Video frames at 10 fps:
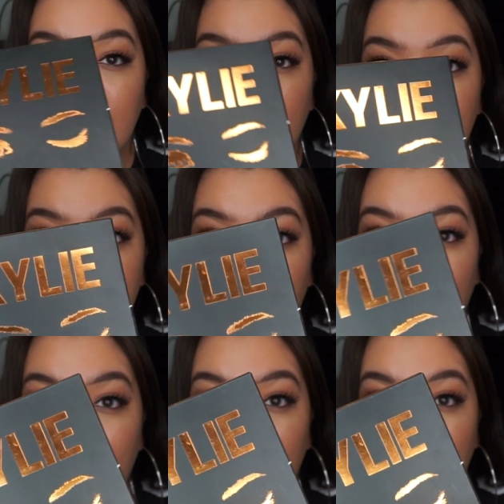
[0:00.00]
Looks like
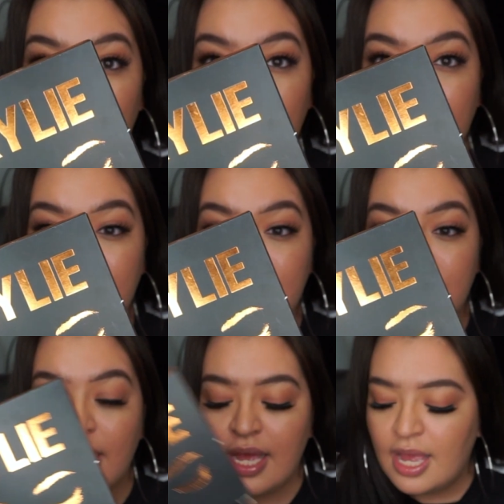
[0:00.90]
this.
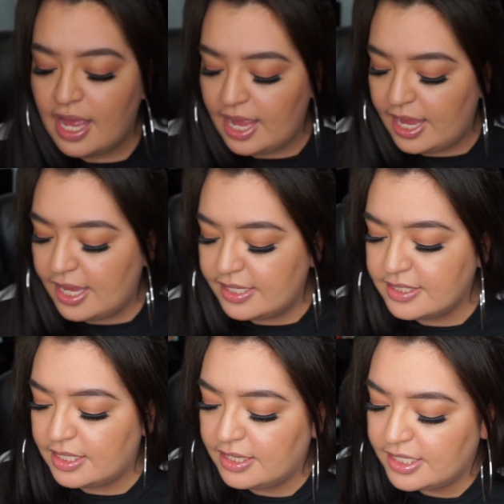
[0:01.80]
And
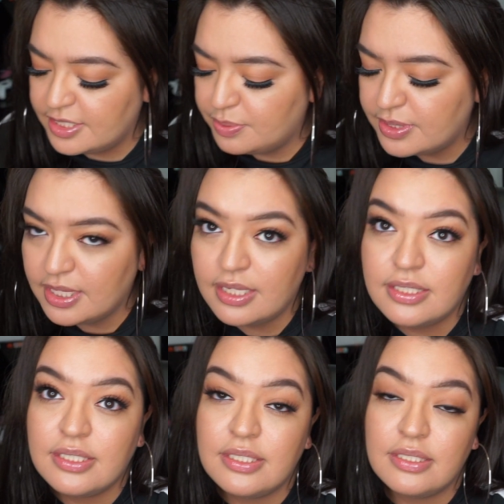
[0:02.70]
this was on
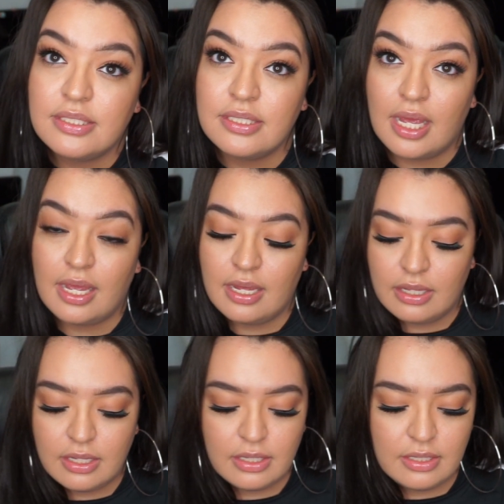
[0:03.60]

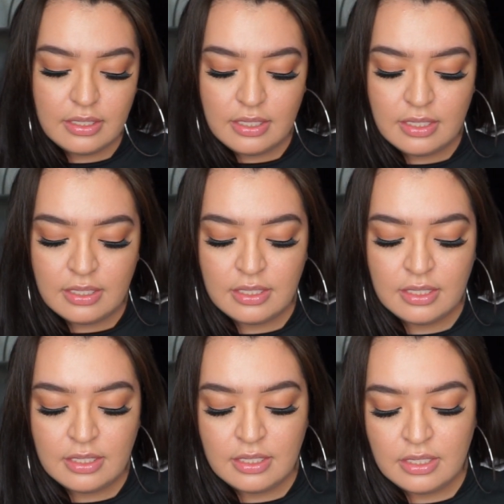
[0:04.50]
sale
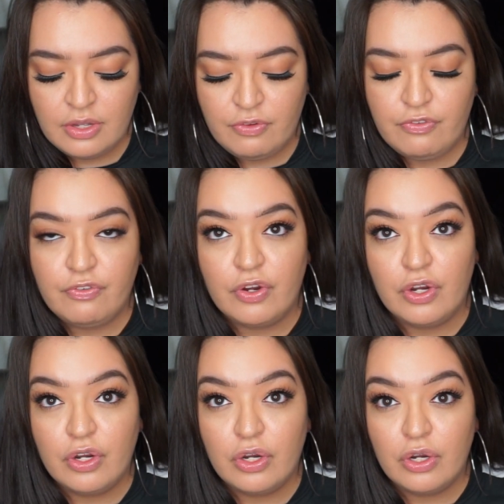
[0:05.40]

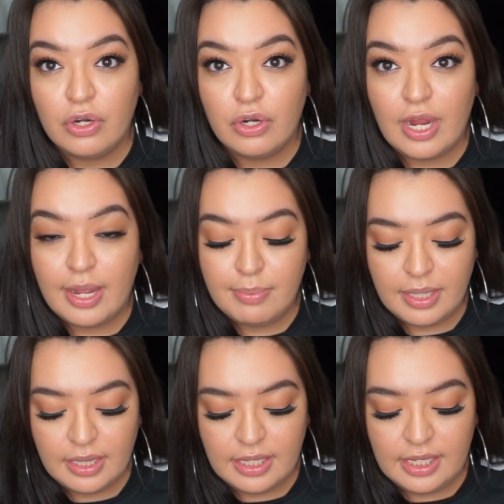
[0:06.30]
for, I
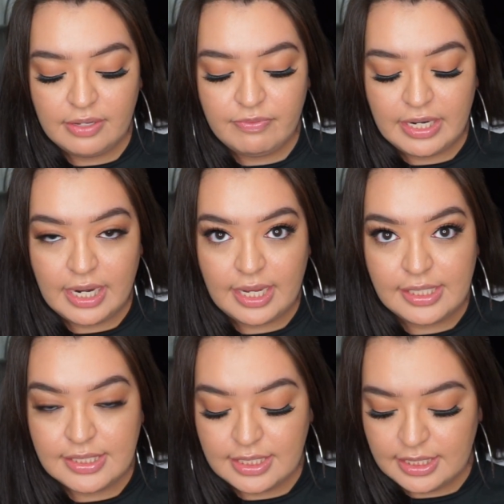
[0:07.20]
believe,
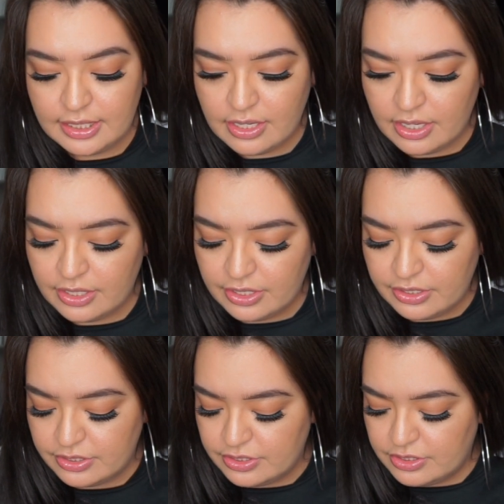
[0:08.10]

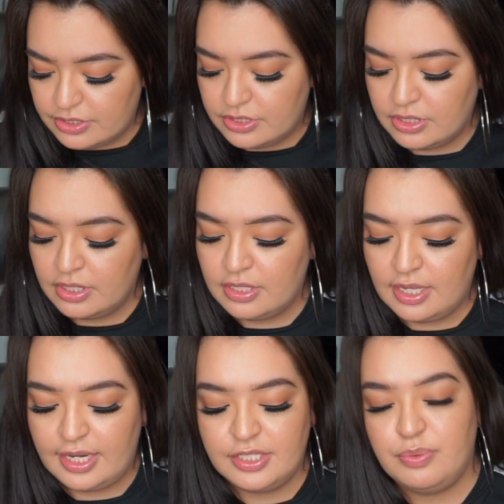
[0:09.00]
$19.
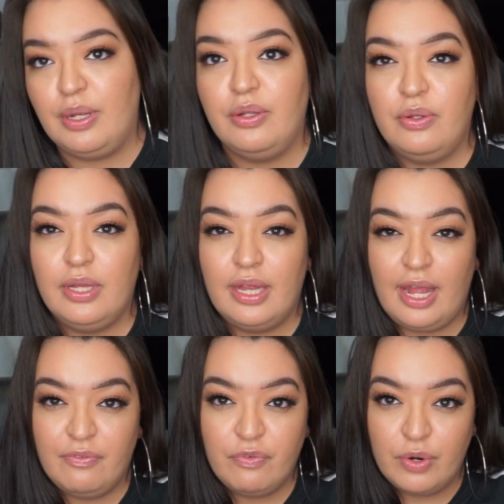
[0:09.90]
And it's regularly
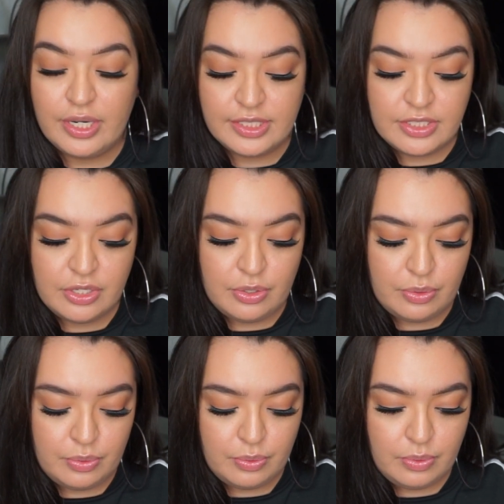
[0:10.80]
like
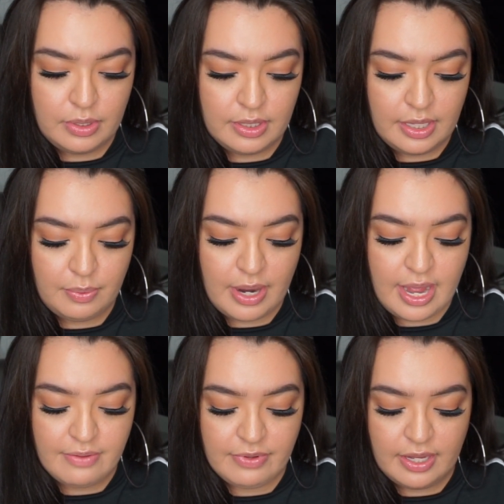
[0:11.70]
42 They were
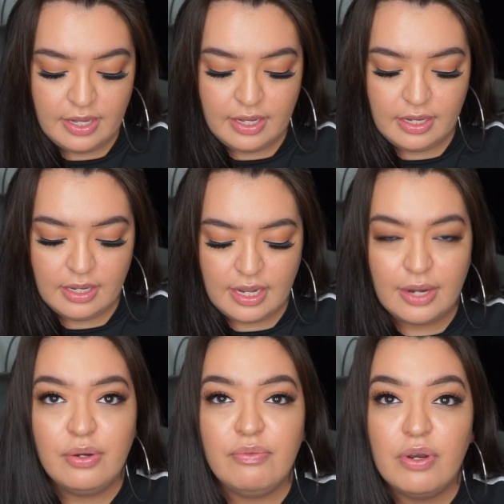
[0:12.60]
having, I
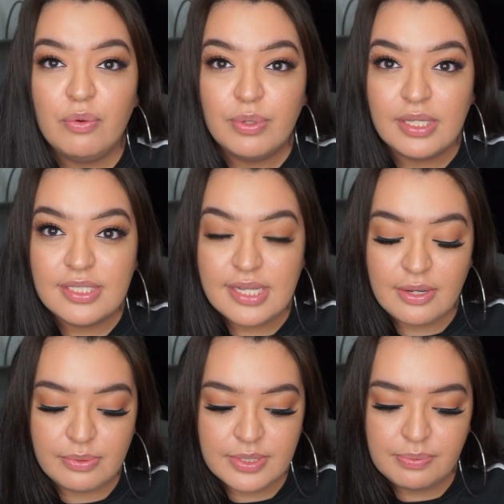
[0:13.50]
don't even know what the
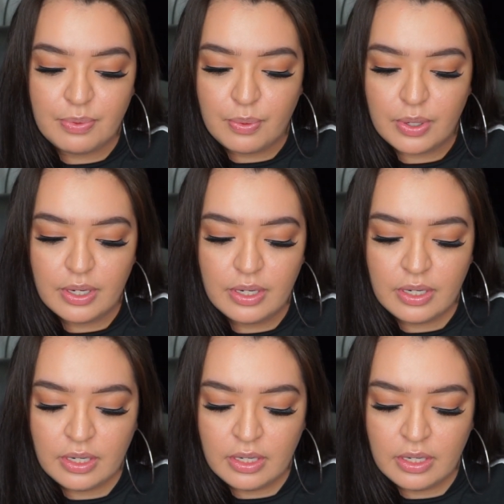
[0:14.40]
sale was for,